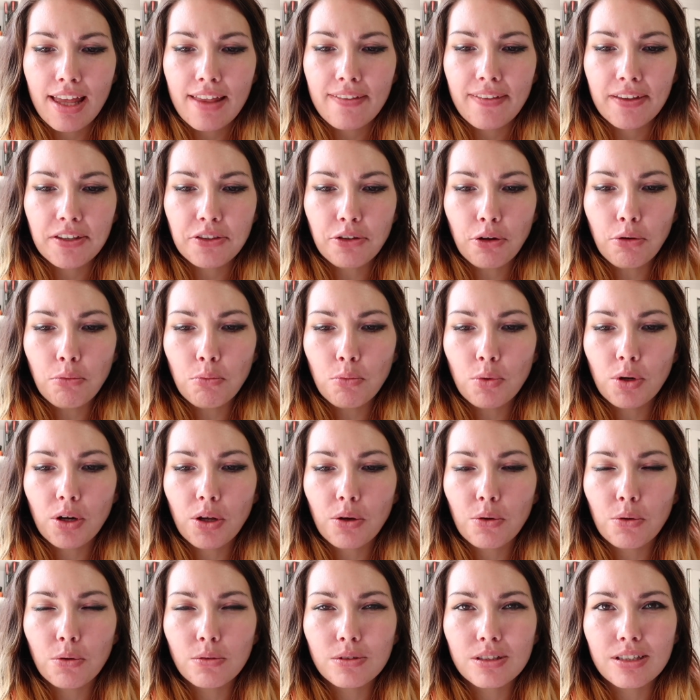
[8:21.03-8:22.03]
They don't want
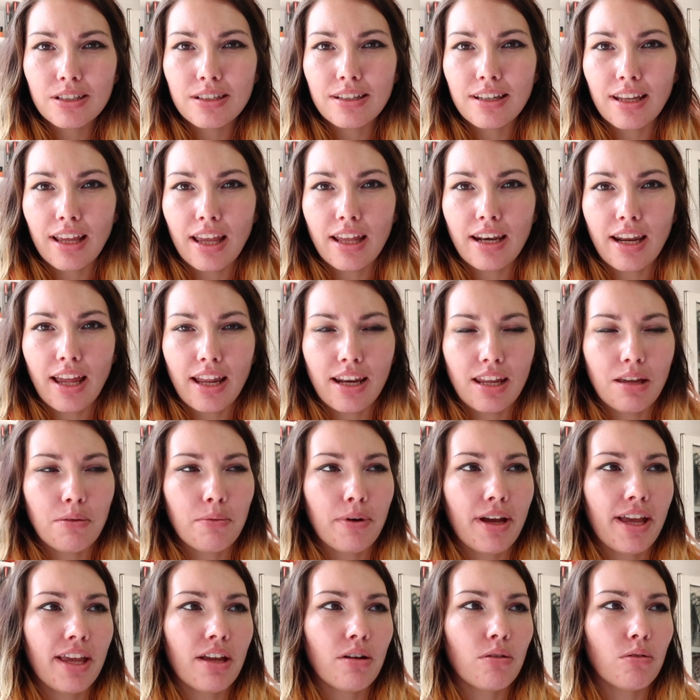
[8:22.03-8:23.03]
it altered in any
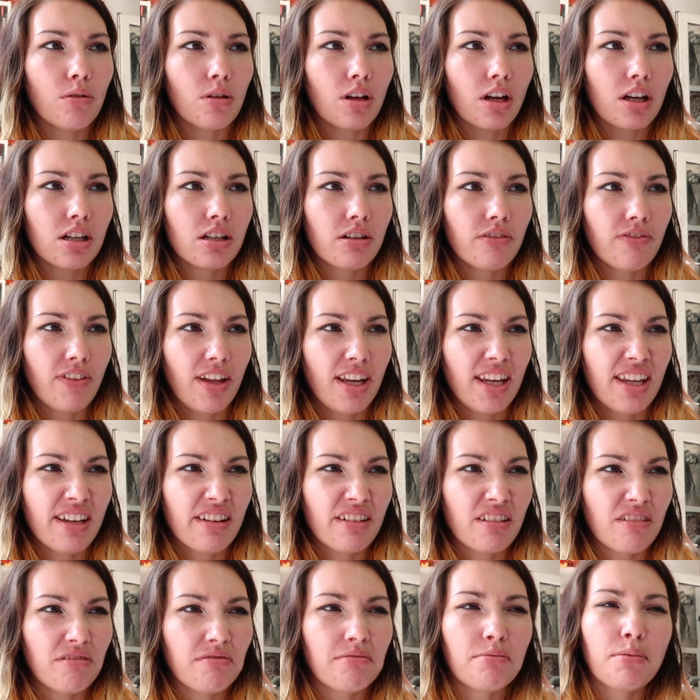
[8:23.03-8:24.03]
way, or any
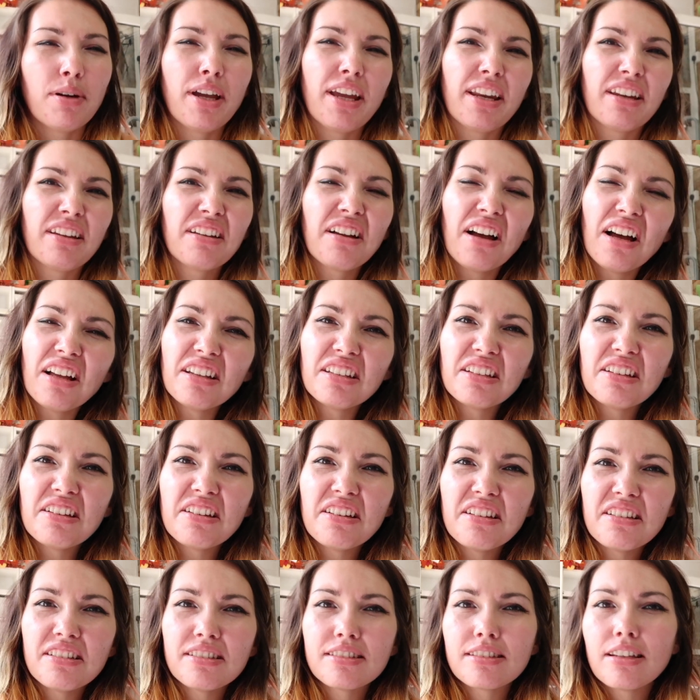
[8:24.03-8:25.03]
kind of weird
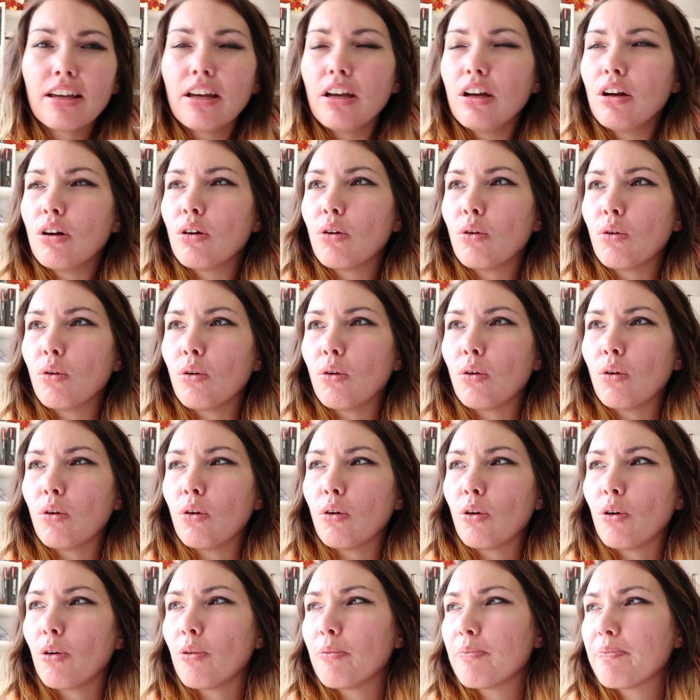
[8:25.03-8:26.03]
colours
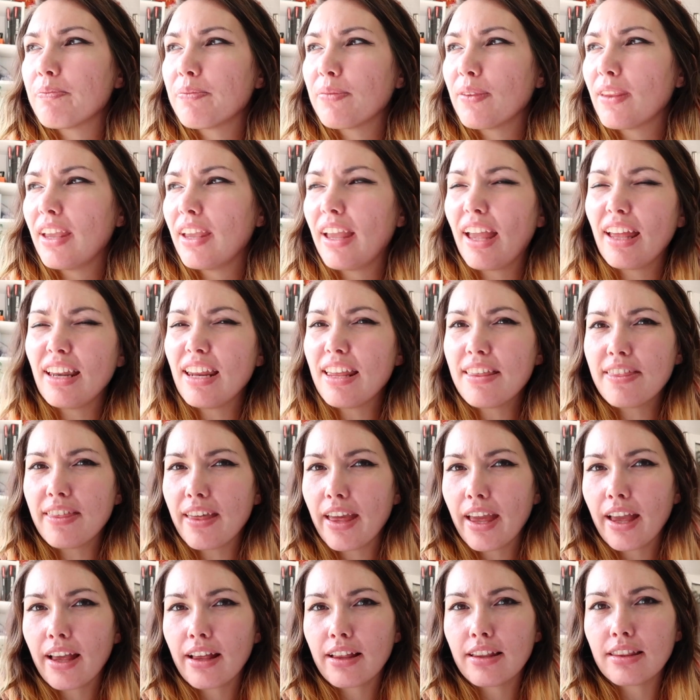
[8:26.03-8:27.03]
or
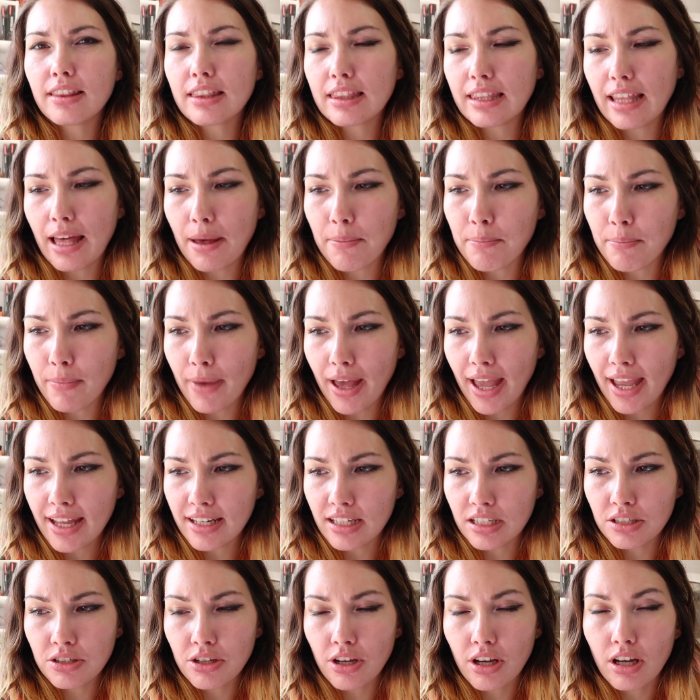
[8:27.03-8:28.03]
anything that may
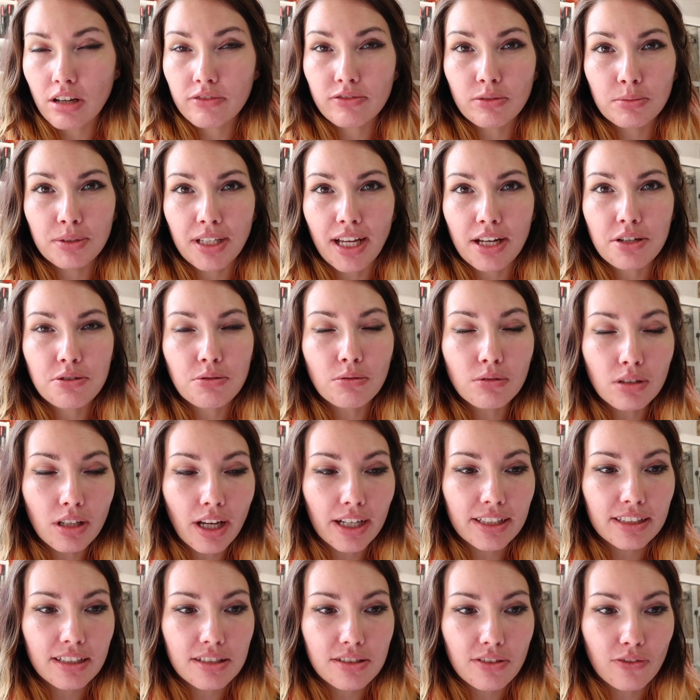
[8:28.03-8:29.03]
deter from the actual
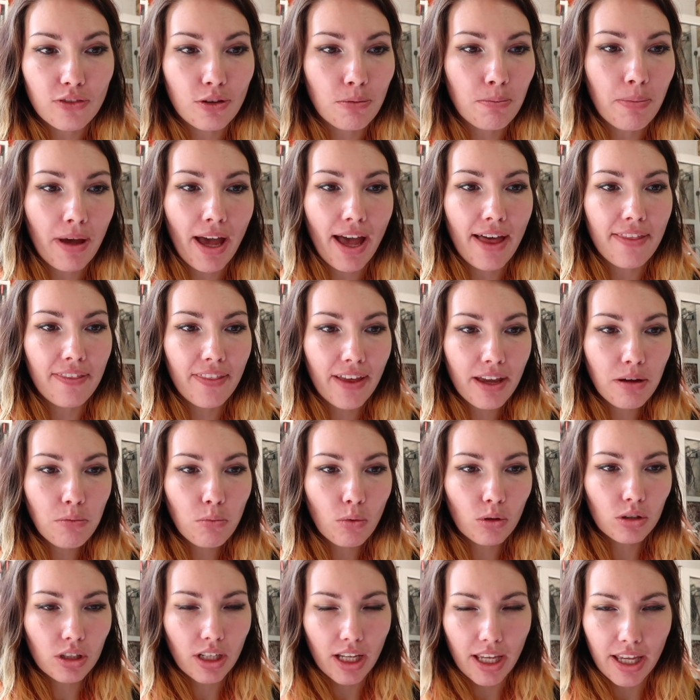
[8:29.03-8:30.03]
likeness of the pet. They
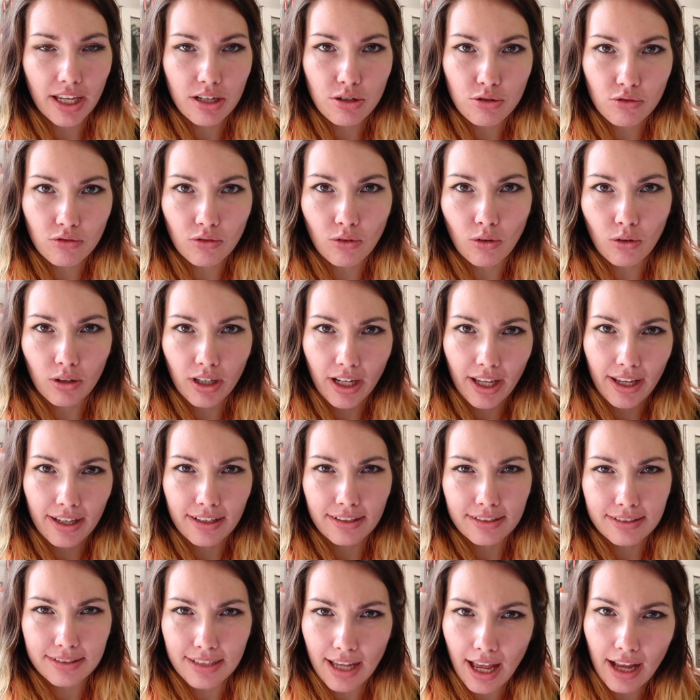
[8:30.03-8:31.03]
want it drawn
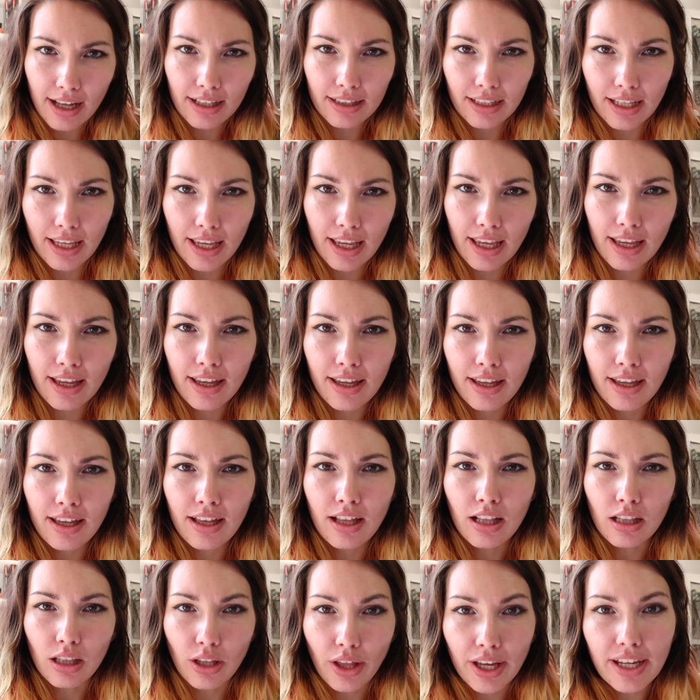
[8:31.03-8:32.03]
exactly
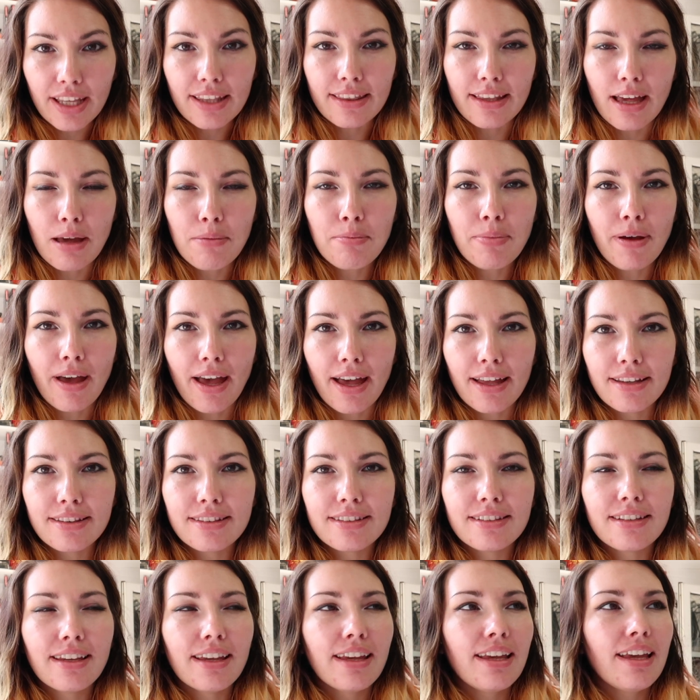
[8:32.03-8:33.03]
like their
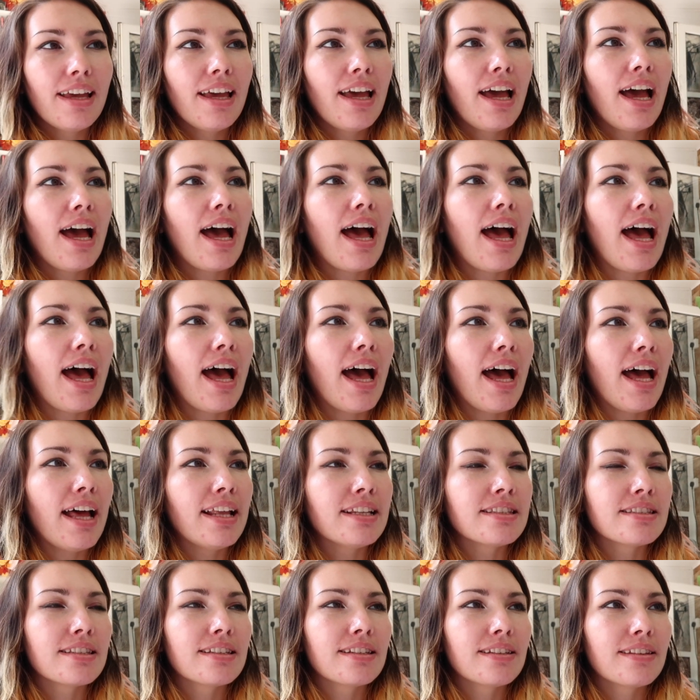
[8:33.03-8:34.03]
pet,
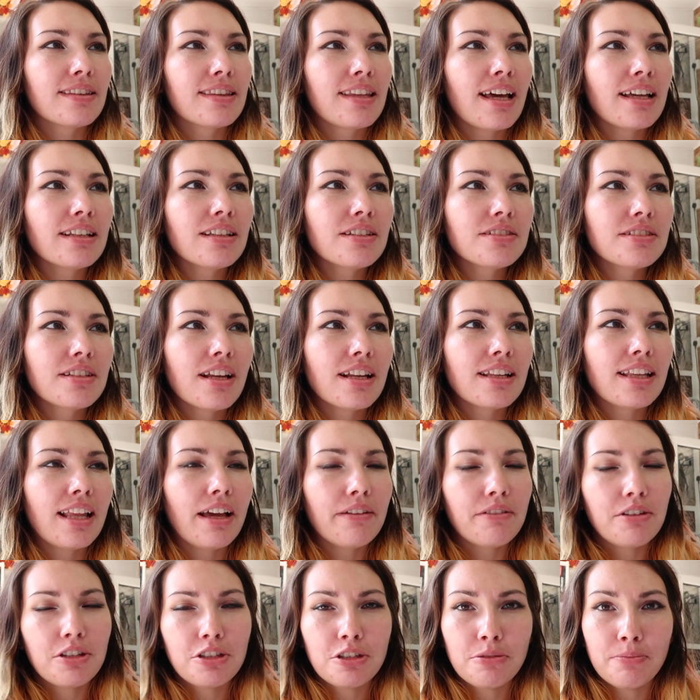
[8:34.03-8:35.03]
and that doesn't
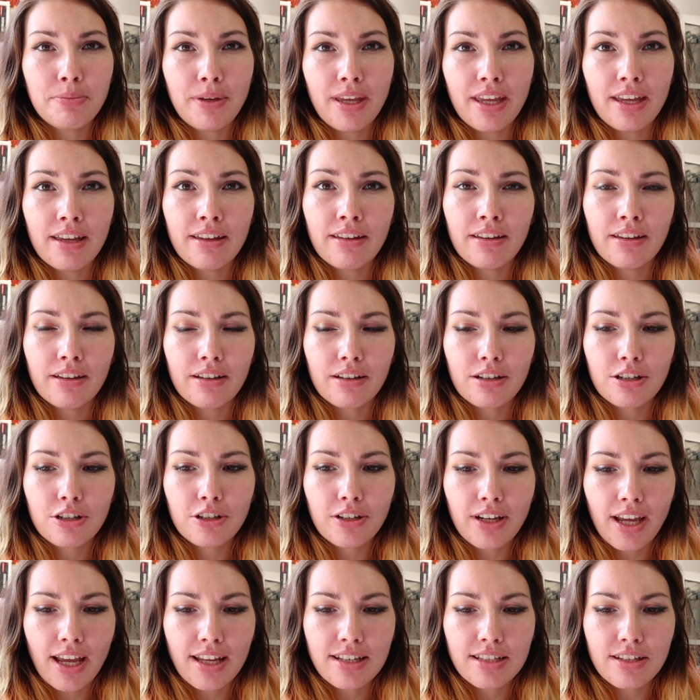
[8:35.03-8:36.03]
allow you to be
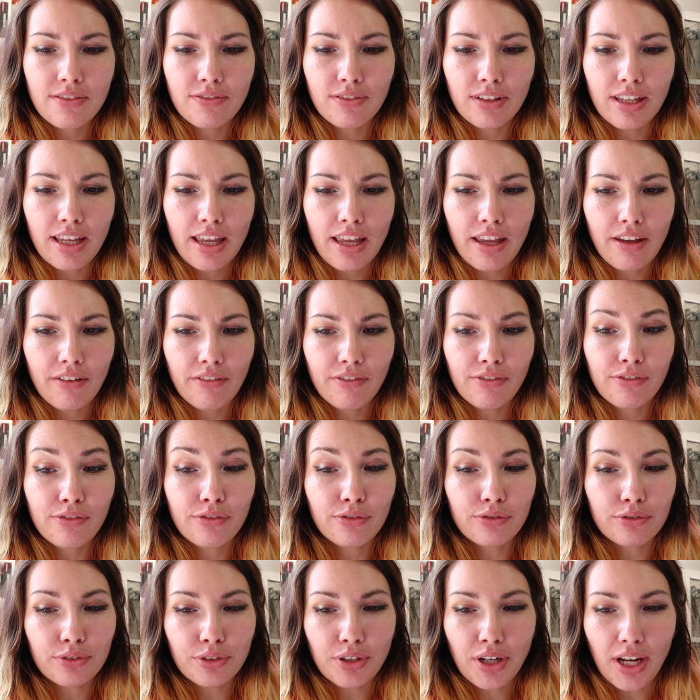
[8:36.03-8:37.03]
creatively
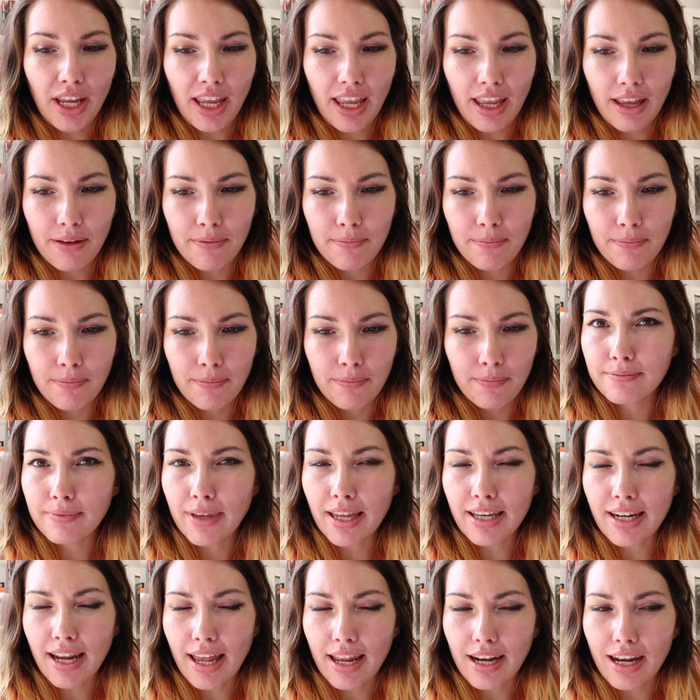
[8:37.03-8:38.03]
free
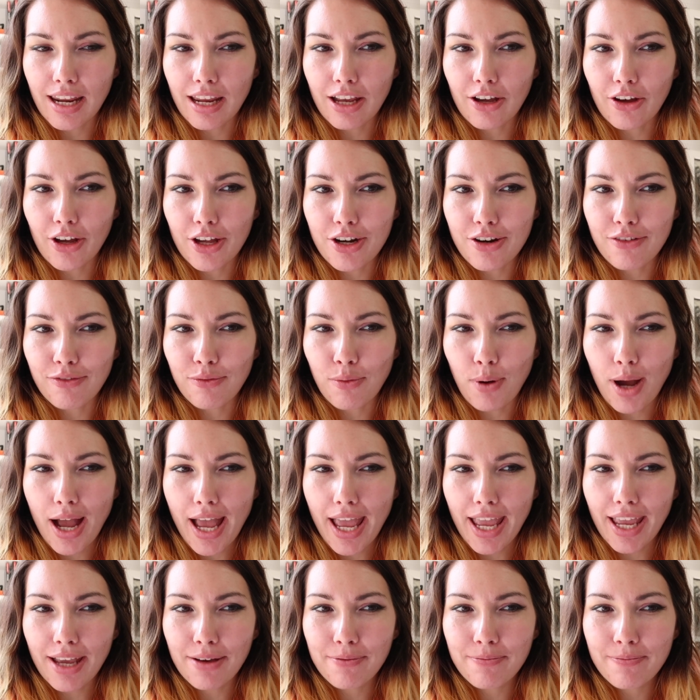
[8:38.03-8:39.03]
in any kind of
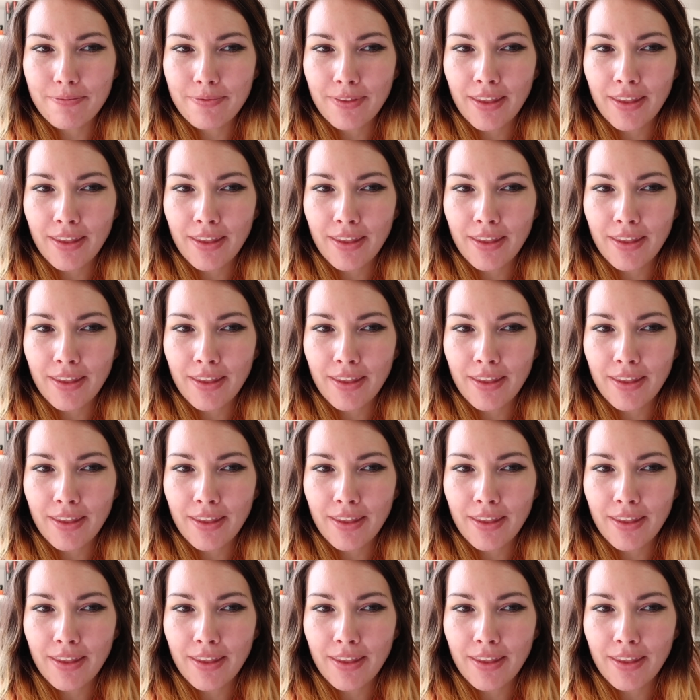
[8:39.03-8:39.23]
way.